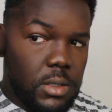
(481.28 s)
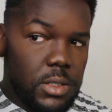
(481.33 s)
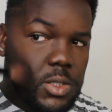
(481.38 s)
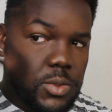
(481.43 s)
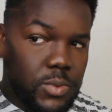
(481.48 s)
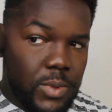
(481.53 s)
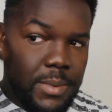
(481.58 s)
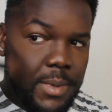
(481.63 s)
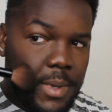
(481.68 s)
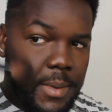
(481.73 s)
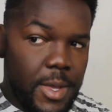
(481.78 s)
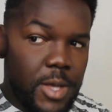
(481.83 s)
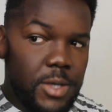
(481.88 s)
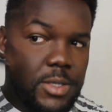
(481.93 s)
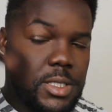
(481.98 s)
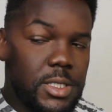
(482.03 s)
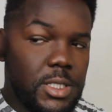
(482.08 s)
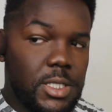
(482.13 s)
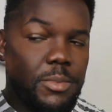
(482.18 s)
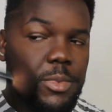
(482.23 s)
sweeping
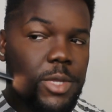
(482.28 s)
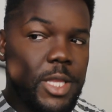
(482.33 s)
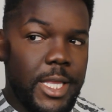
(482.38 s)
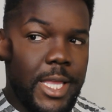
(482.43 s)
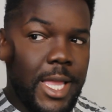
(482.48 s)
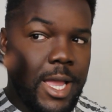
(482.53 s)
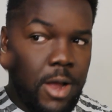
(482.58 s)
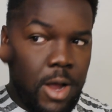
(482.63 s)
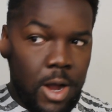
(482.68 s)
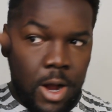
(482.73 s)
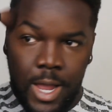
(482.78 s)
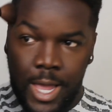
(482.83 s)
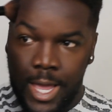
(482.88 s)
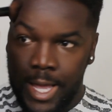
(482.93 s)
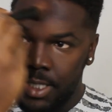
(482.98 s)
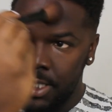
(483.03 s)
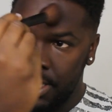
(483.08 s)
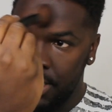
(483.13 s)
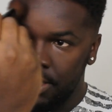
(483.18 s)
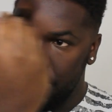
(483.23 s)
motion to blend out our
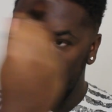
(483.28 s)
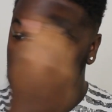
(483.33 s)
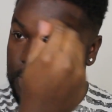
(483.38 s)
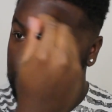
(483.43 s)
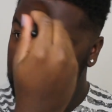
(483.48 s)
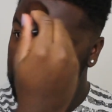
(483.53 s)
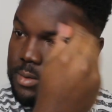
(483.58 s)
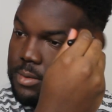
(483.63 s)
edges.